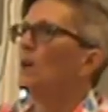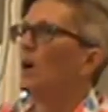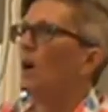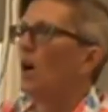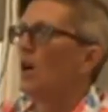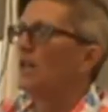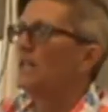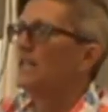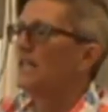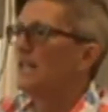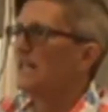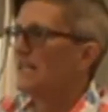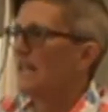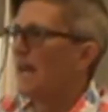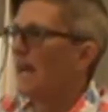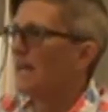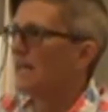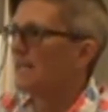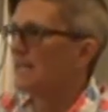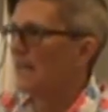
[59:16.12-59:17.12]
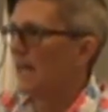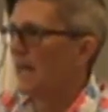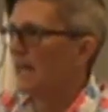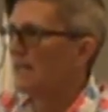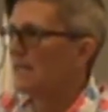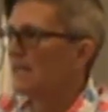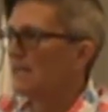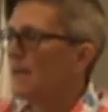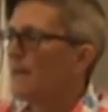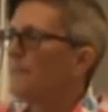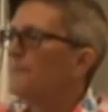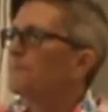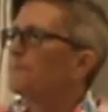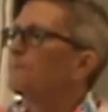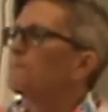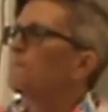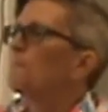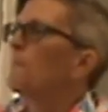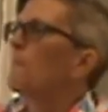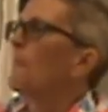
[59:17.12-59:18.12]
RTS Access.
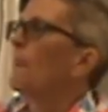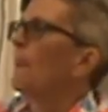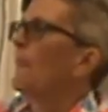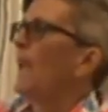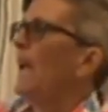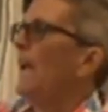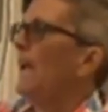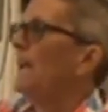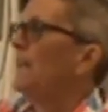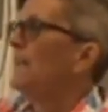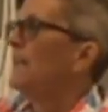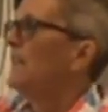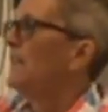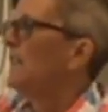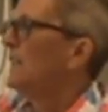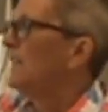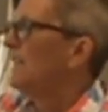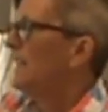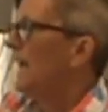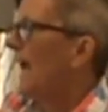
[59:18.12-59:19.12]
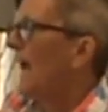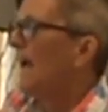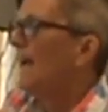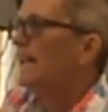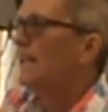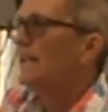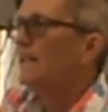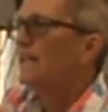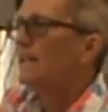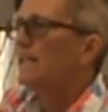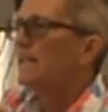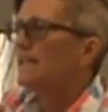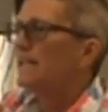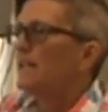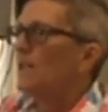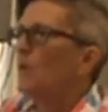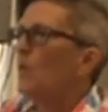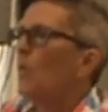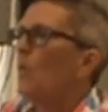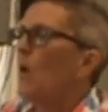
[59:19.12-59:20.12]
And that is
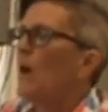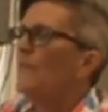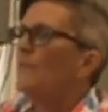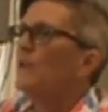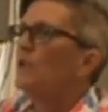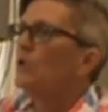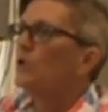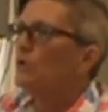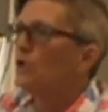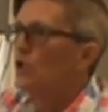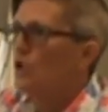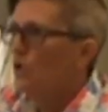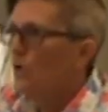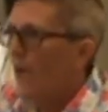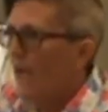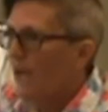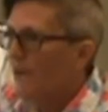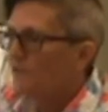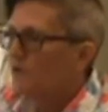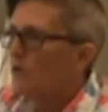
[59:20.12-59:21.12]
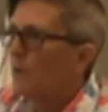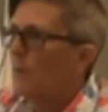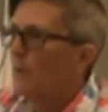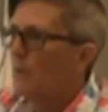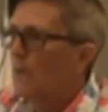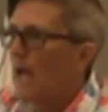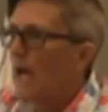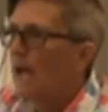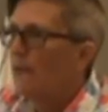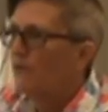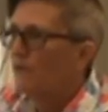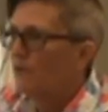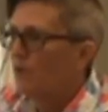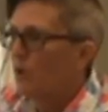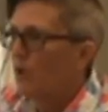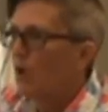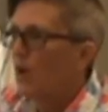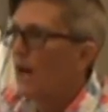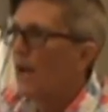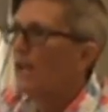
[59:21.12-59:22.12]
one that you do have to apply
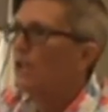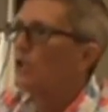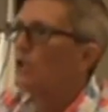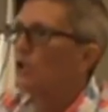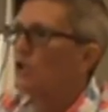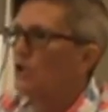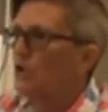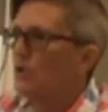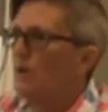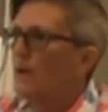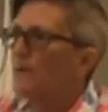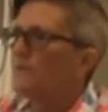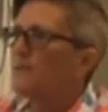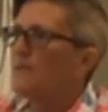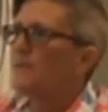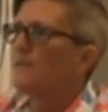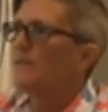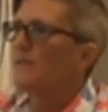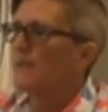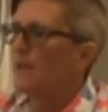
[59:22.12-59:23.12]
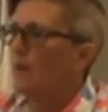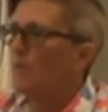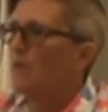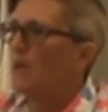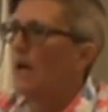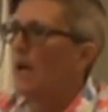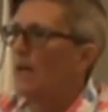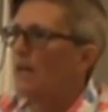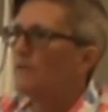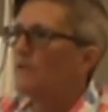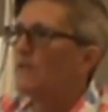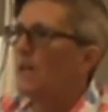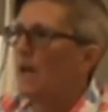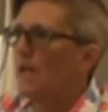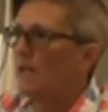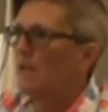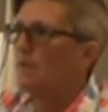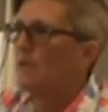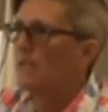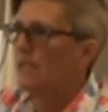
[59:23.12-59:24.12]
for, and you do have to have some kind of
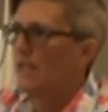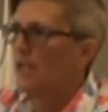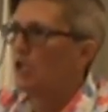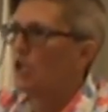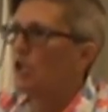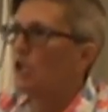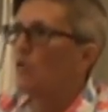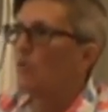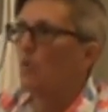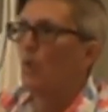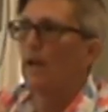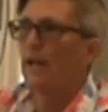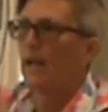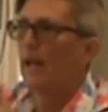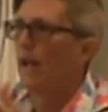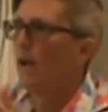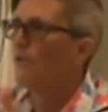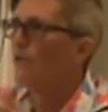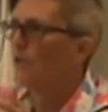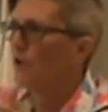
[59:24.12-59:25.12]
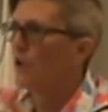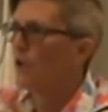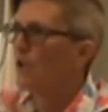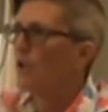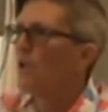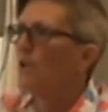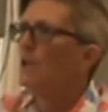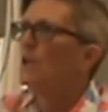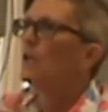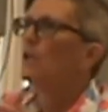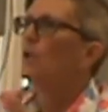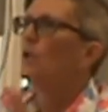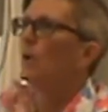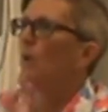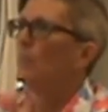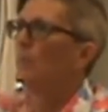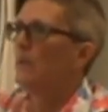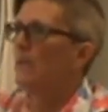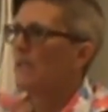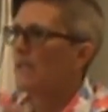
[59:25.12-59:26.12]
documentation of whatever your
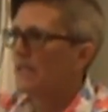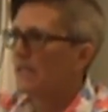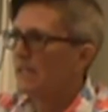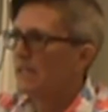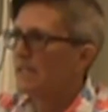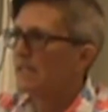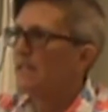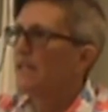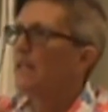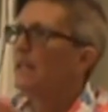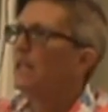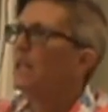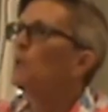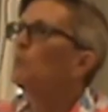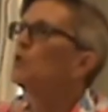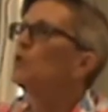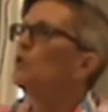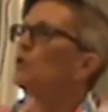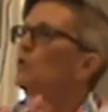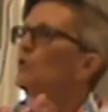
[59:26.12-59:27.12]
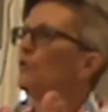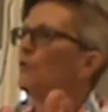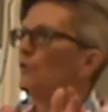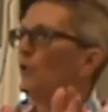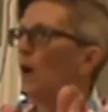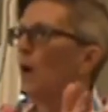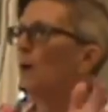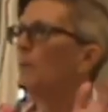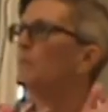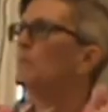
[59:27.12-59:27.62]
ability is that keeps you from